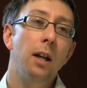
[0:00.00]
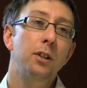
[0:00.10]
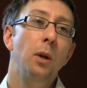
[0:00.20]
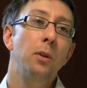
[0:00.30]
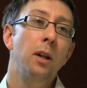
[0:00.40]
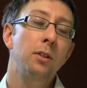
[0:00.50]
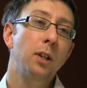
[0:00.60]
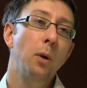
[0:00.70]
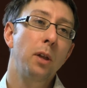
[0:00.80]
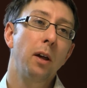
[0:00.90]
So
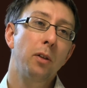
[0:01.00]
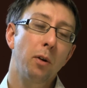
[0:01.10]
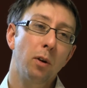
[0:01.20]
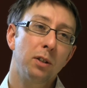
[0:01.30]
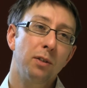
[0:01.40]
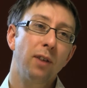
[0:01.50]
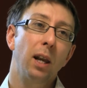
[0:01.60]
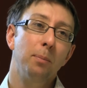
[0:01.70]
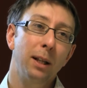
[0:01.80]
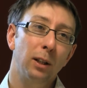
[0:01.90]
there are
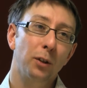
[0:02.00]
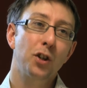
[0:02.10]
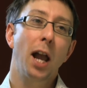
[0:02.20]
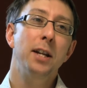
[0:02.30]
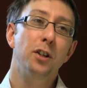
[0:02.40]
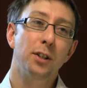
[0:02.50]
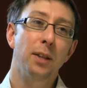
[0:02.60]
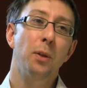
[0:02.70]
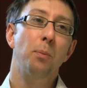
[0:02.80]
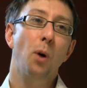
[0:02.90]
developmental changes
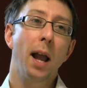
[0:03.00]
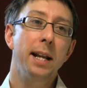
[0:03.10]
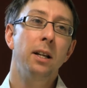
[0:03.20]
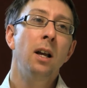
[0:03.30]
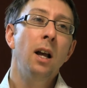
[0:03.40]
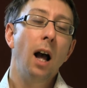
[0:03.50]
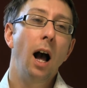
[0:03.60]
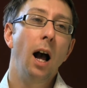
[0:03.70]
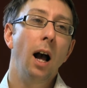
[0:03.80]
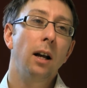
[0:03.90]
in the brain
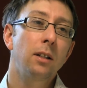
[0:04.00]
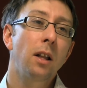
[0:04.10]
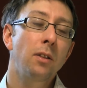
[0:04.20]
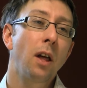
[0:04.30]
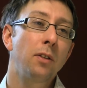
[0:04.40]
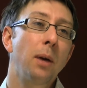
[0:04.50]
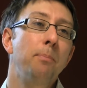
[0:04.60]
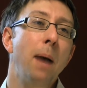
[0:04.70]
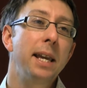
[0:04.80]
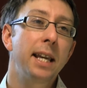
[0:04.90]
that
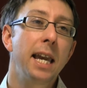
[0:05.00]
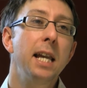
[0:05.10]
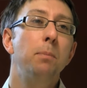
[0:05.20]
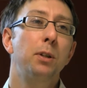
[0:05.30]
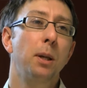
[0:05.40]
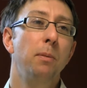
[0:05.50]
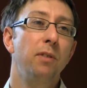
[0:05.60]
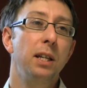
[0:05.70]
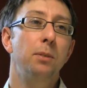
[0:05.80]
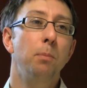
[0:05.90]
may keep some
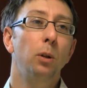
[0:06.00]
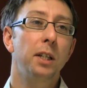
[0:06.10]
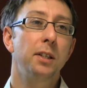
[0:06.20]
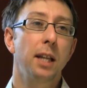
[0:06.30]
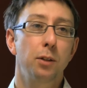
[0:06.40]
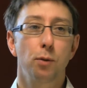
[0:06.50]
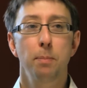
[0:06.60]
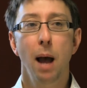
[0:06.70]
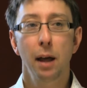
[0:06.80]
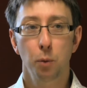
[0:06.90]
of these
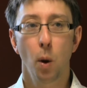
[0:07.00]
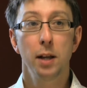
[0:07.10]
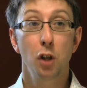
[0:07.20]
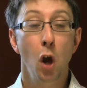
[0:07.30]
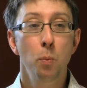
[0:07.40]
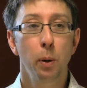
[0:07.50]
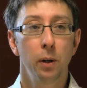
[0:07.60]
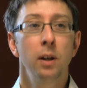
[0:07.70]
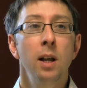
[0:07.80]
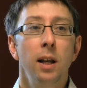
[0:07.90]
multisensory pathways
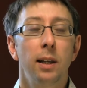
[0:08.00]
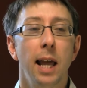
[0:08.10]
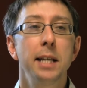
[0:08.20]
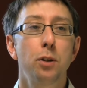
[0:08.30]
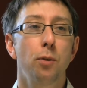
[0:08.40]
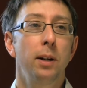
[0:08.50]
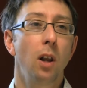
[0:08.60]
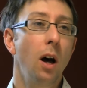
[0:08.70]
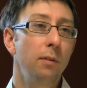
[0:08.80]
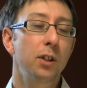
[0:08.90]
open later in
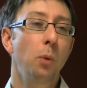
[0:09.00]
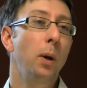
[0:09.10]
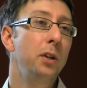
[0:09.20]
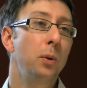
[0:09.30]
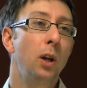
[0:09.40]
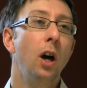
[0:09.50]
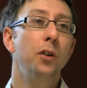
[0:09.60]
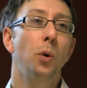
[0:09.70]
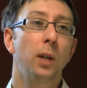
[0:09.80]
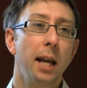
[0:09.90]
life. So when you
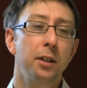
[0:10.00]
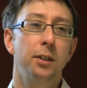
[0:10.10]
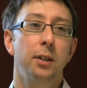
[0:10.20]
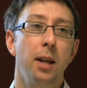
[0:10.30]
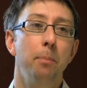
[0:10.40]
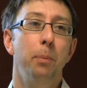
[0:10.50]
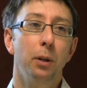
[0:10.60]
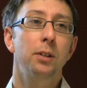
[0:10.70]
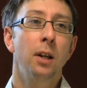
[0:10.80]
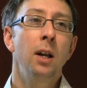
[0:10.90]
learn your letters and
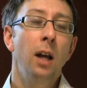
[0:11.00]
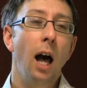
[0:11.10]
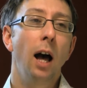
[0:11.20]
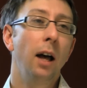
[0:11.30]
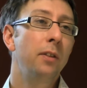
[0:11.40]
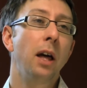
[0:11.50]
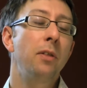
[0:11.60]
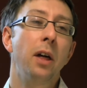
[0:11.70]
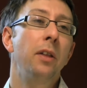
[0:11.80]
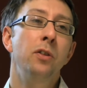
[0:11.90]
numbers,
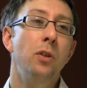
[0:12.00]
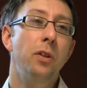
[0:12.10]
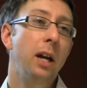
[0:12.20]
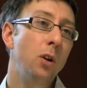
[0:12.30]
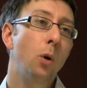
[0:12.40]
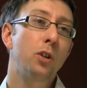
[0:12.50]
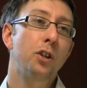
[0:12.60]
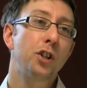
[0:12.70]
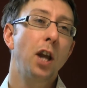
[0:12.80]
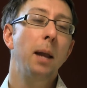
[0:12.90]
that they're not
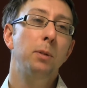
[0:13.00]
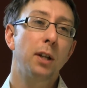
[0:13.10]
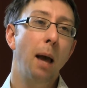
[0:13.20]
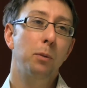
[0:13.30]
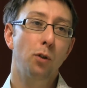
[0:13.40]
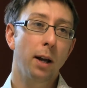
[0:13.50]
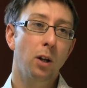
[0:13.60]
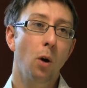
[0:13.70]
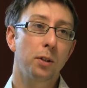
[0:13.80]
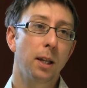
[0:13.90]
just shapes and
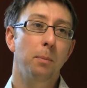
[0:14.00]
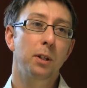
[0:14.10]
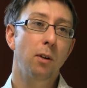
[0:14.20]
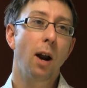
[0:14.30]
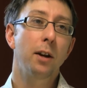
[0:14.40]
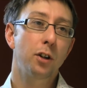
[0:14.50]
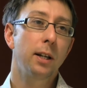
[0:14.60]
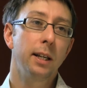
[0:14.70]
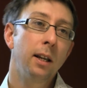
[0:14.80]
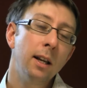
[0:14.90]
abstract concepts, they're
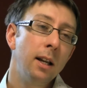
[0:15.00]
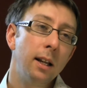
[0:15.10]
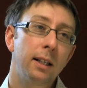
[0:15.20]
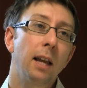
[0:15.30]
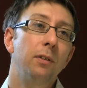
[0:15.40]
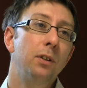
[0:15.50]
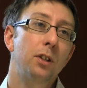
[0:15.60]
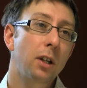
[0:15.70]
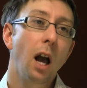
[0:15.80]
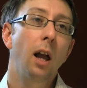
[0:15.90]
actually given
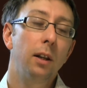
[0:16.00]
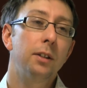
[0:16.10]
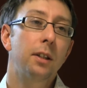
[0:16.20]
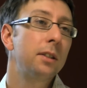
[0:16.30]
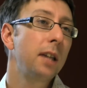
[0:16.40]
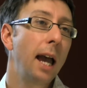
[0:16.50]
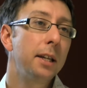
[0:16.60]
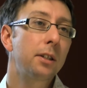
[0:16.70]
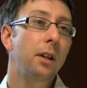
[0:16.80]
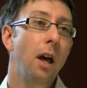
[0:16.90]
to colours and
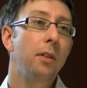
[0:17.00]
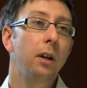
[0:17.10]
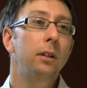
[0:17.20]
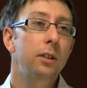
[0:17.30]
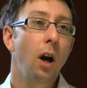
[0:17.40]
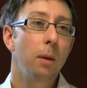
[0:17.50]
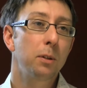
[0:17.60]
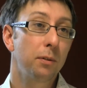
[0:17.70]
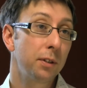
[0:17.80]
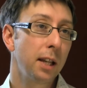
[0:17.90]
tastes and other
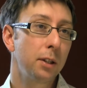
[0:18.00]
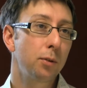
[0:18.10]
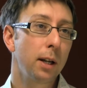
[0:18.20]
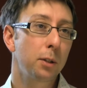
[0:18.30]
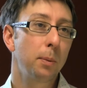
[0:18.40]
types of sensory